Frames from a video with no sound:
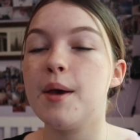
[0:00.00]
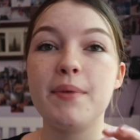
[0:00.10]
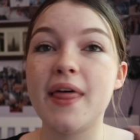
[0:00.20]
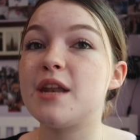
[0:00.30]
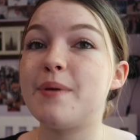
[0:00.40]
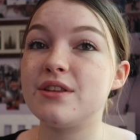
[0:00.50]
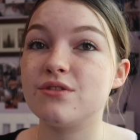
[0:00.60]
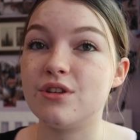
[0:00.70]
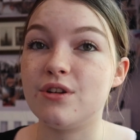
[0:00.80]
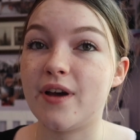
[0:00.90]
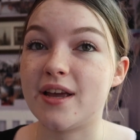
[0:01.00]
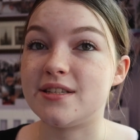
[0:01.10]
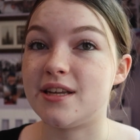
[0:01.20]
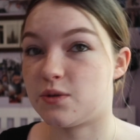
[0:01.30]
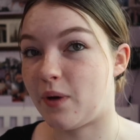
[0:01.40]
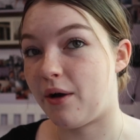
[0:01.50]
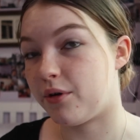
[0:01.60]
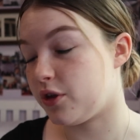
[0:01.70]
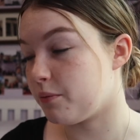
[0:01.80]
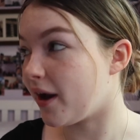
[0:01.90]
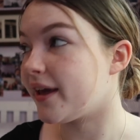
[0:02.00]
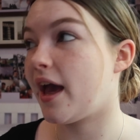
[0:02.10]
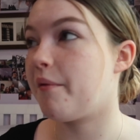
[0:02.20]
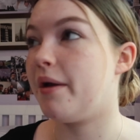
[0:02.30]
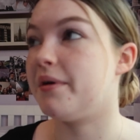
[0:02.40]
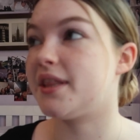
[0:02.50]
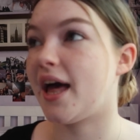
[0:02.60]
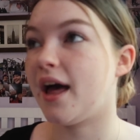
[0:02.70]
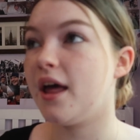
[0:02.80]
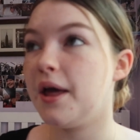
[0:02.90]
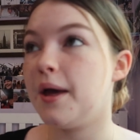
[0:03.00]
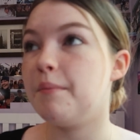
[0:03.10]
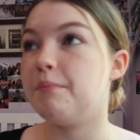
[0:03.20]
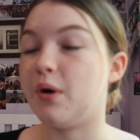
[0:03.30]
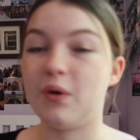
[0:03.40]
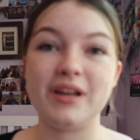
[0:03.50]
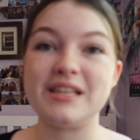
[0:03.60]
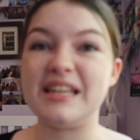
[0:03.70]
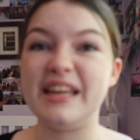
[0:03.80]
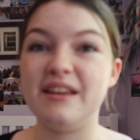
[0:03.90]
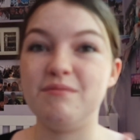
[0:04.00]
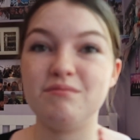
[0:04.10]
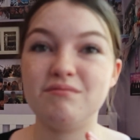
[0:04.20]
But that depends on the university as well. You might get away with that, but honestly